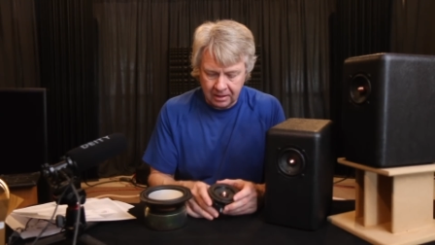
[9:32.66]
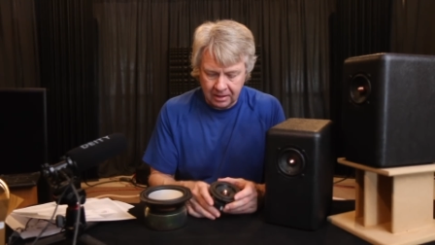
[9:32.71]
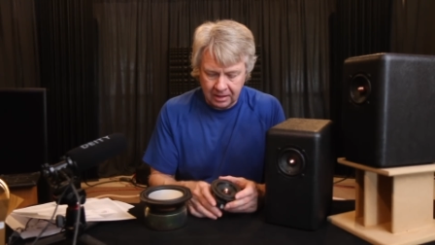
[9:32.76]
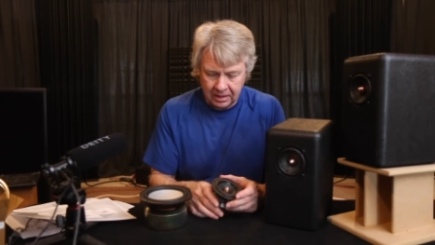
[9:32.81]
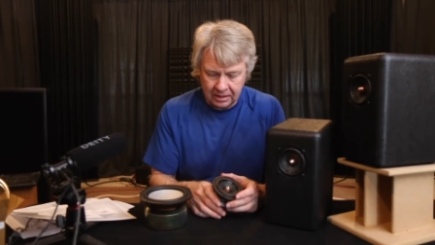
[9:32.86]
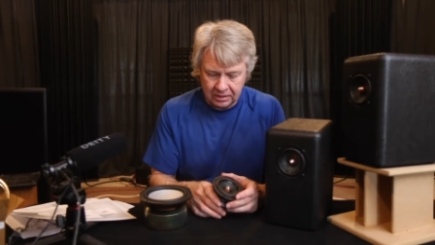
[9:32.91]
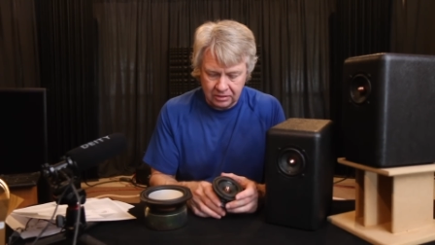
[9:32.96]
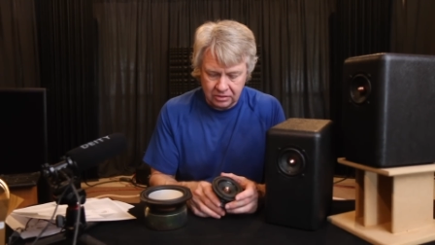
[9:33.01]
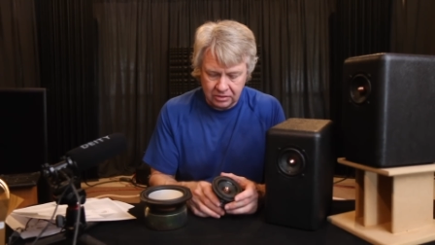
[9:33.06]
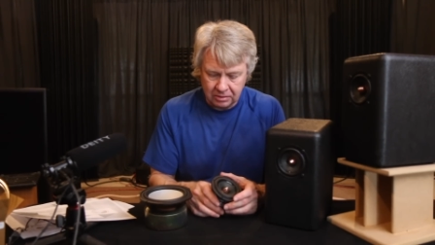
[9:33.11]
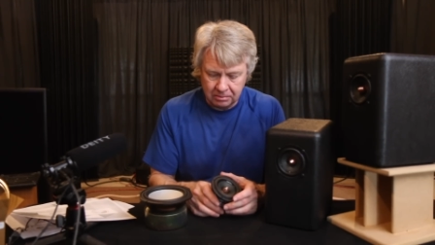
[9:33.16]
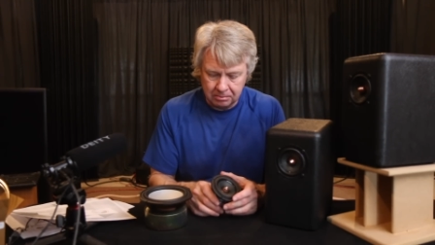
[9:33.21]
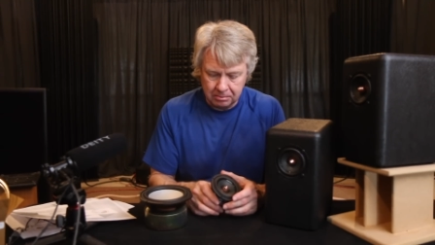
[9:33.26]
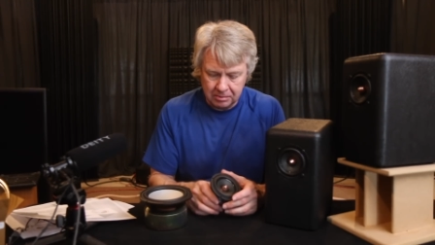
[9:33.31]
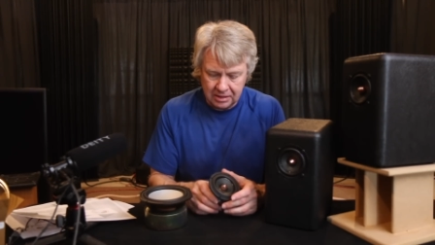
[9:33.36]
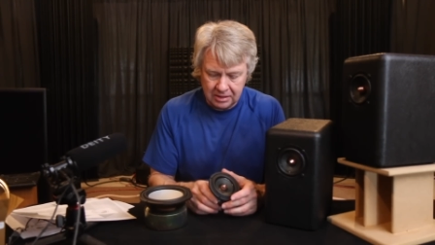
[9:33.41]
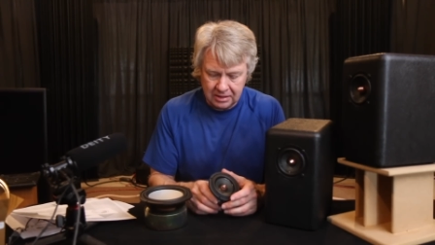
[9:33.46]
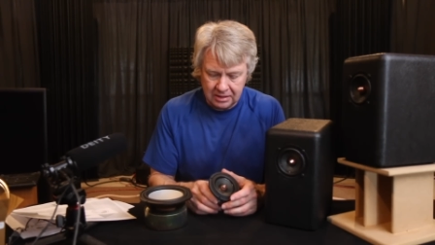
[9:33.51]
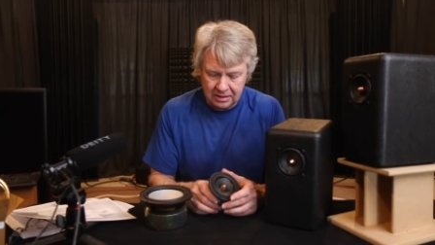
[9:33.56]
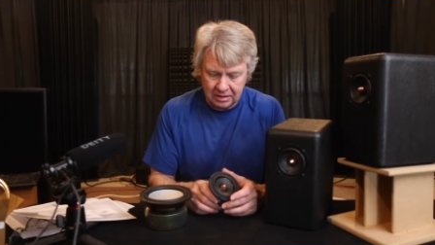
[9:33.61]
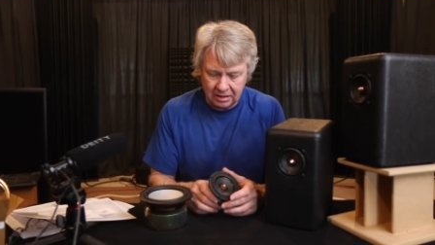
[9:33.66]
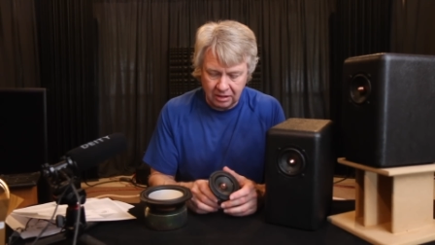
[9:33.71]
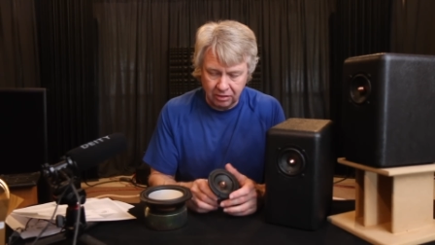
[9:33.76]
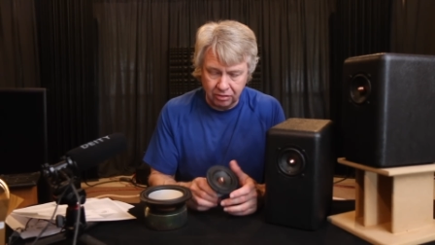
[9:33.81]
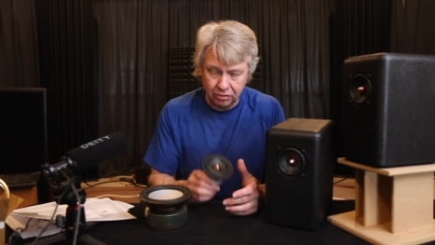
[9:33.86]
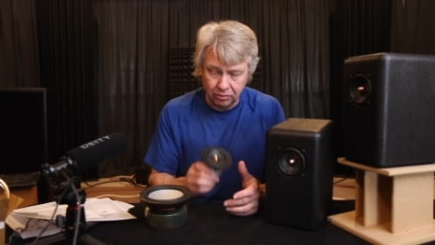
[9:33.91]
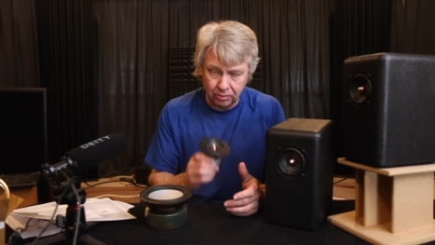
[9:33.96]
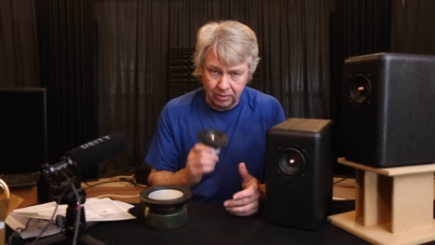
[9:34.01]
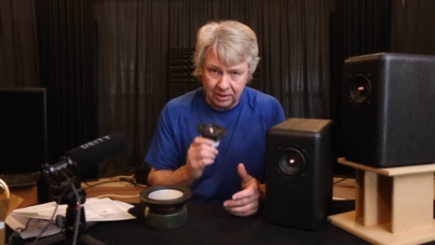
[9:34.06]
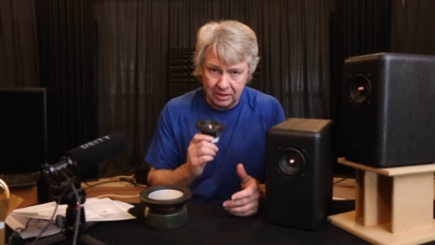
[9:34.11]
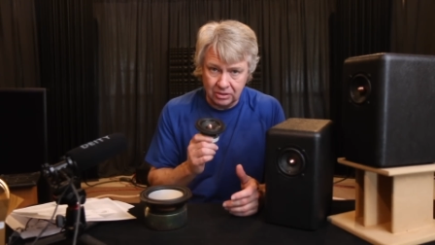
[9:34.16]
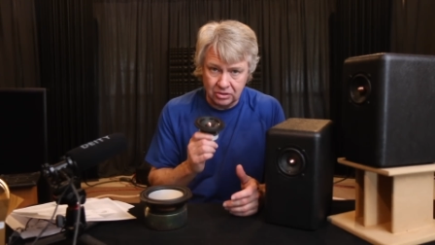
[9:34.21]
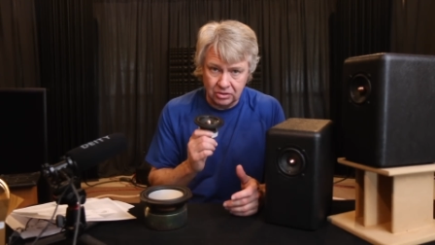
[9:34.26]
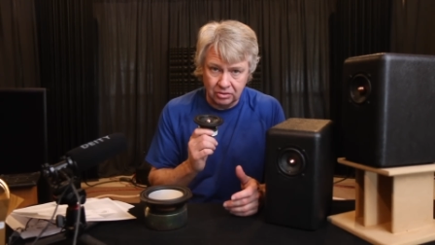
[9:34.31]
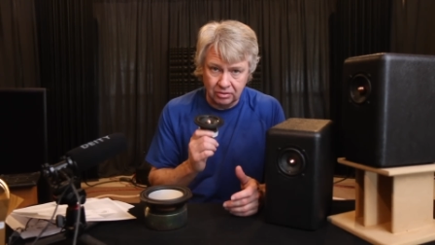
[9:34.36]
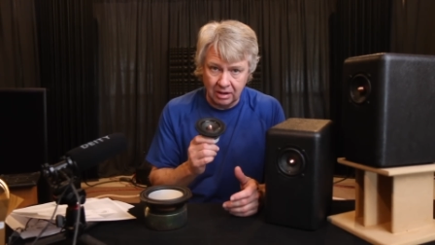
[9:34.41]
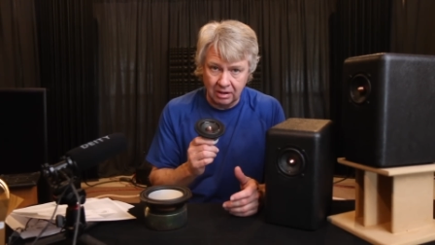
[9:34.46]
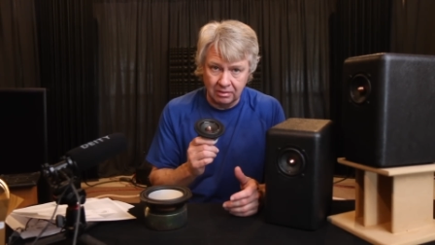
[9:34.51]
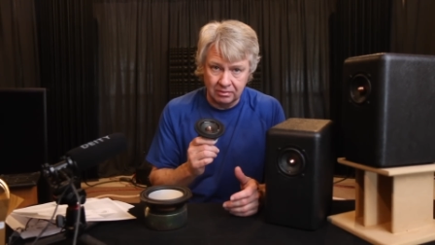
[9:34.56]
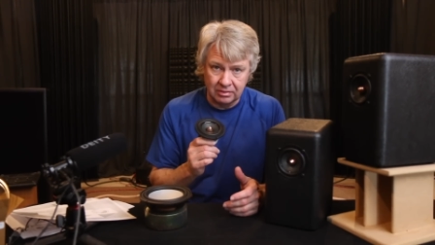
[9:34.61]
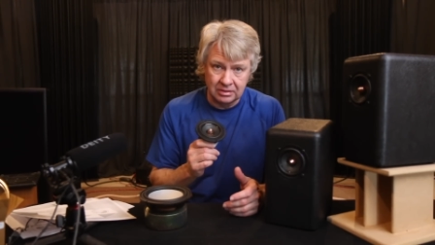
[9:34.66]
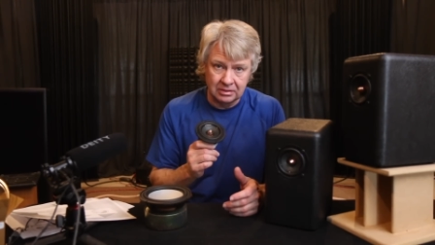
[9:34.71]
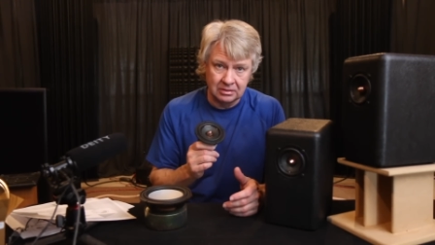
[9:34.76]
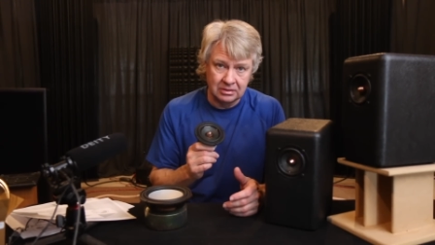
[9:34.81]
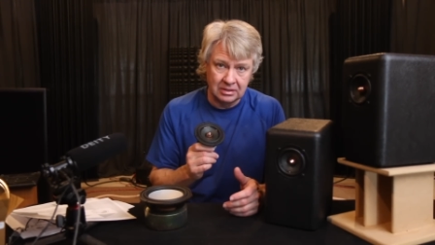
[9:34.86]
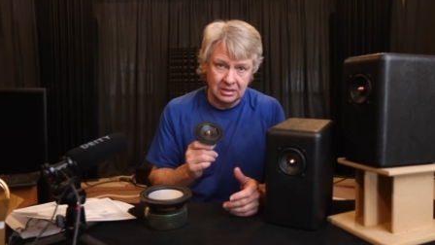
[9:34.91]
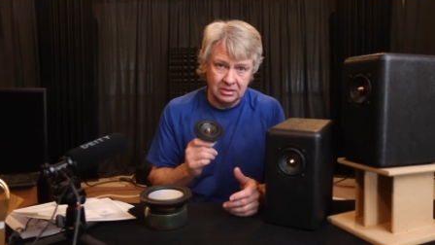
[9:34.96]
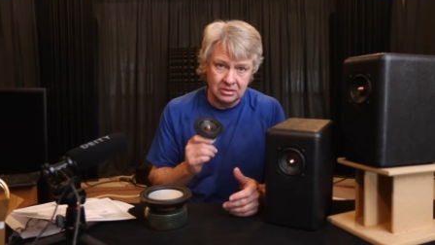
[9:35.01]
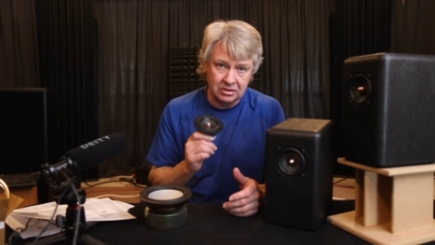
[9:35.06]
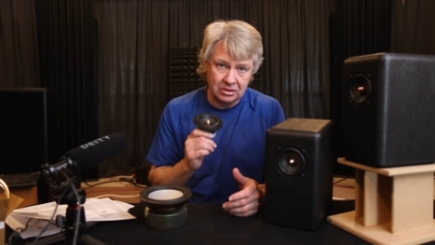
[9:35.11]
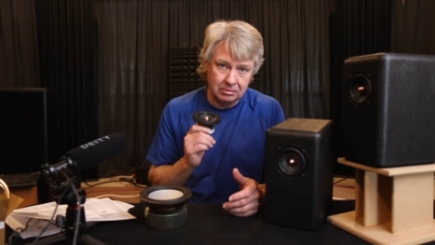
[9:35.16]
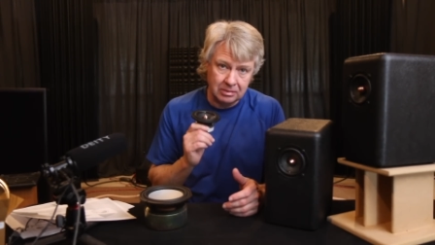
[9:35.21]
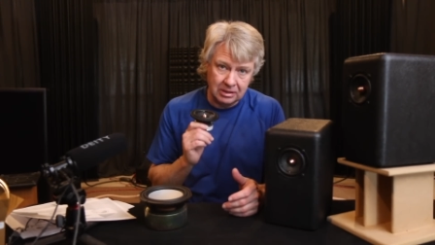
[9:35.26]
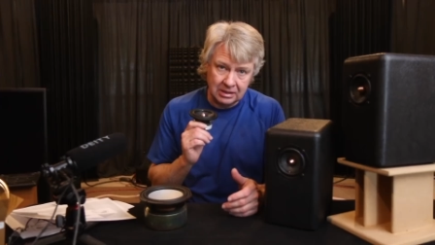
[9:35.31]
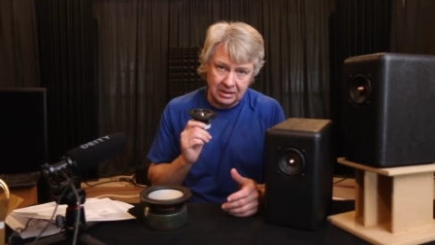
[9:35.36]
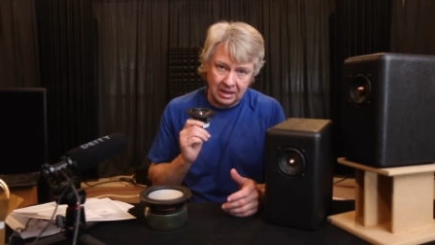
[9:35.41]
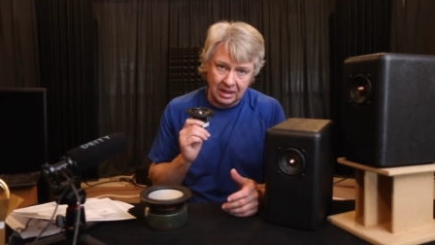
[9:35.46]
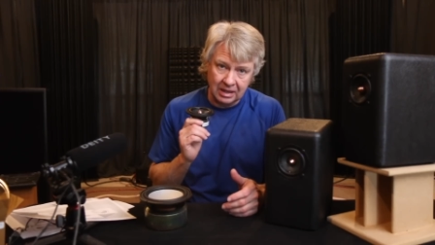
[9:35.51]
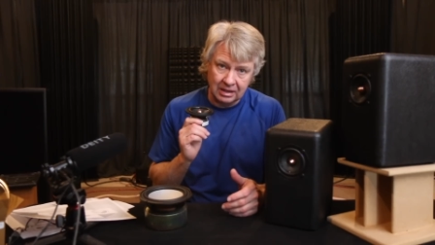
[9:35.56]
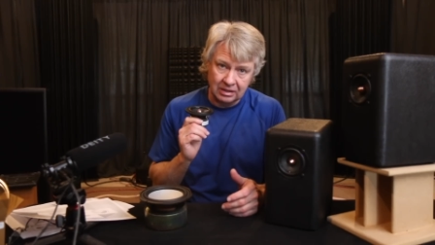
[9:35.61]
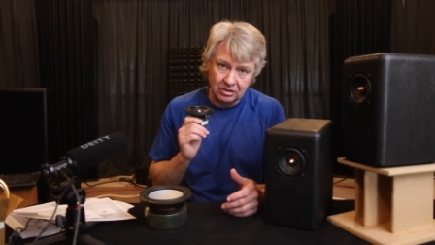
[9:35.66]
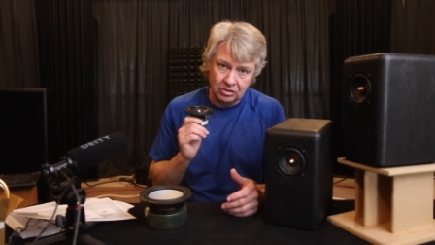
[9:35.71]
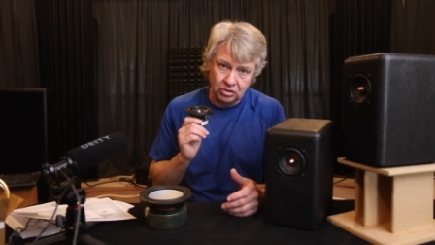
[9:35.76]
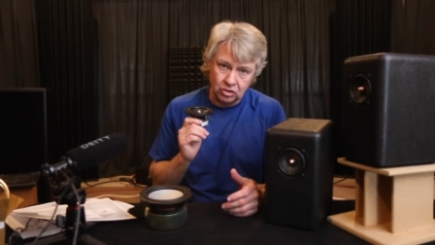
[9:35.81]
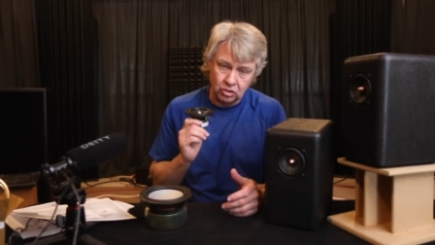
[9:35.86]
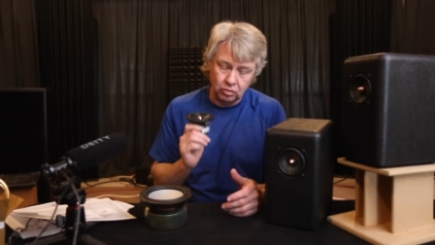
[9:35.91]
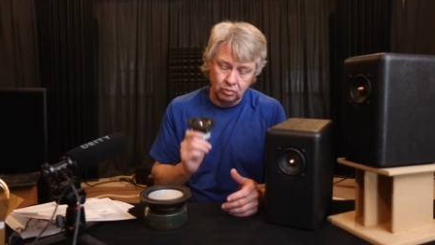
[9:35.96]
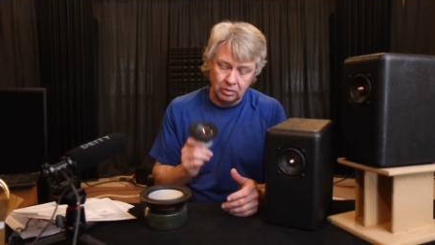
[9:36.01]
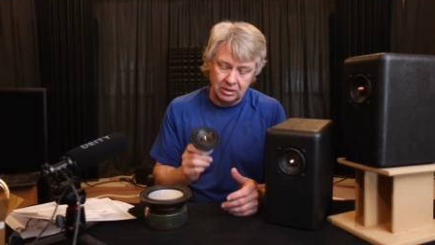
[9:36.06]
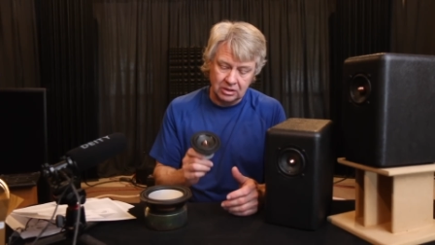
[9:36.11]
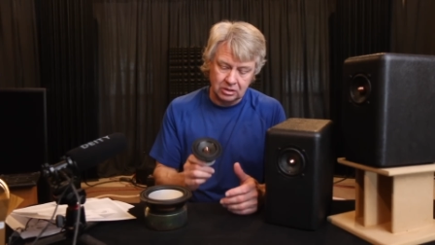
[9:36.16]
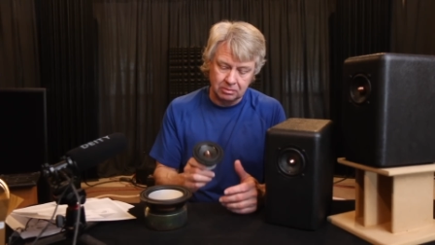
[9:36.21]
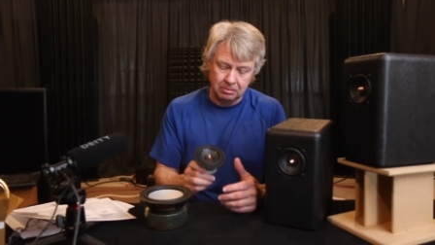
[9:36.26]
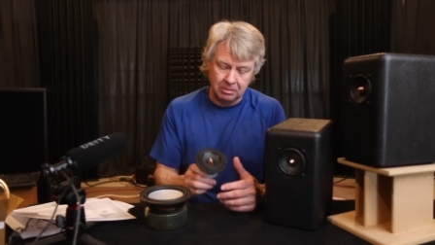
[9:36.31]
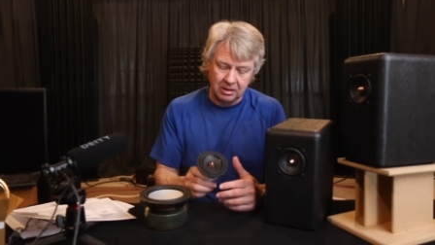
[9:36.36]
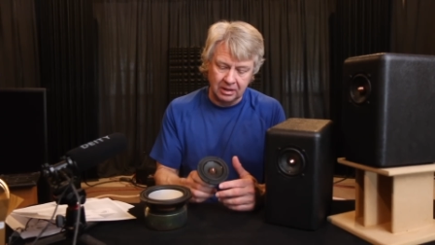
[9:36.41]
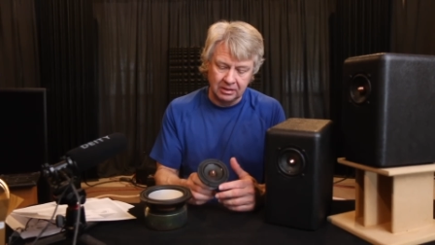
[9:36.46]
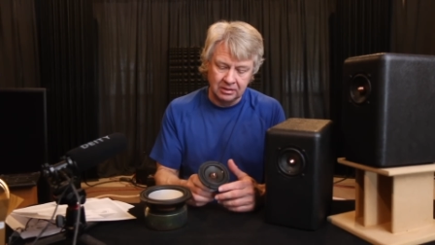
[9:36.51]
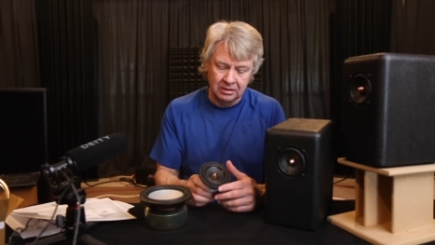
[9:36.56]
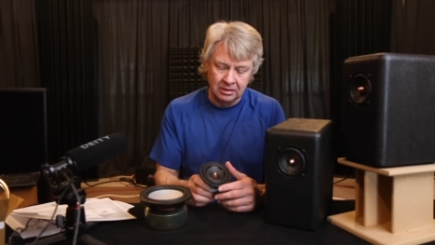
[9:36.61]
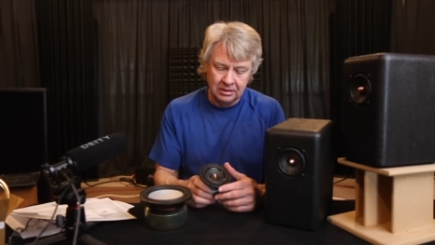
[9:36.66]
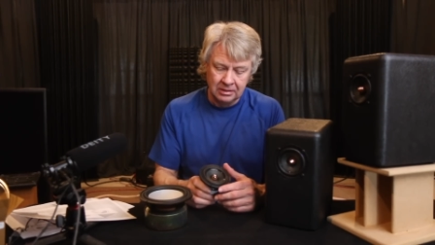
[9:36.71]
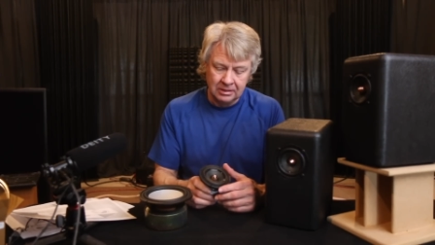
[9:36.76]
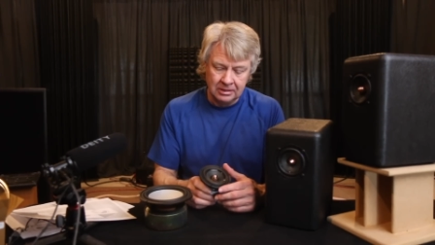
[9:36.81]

And to me, a 3-inch driver tends to be kind of the sweet spot.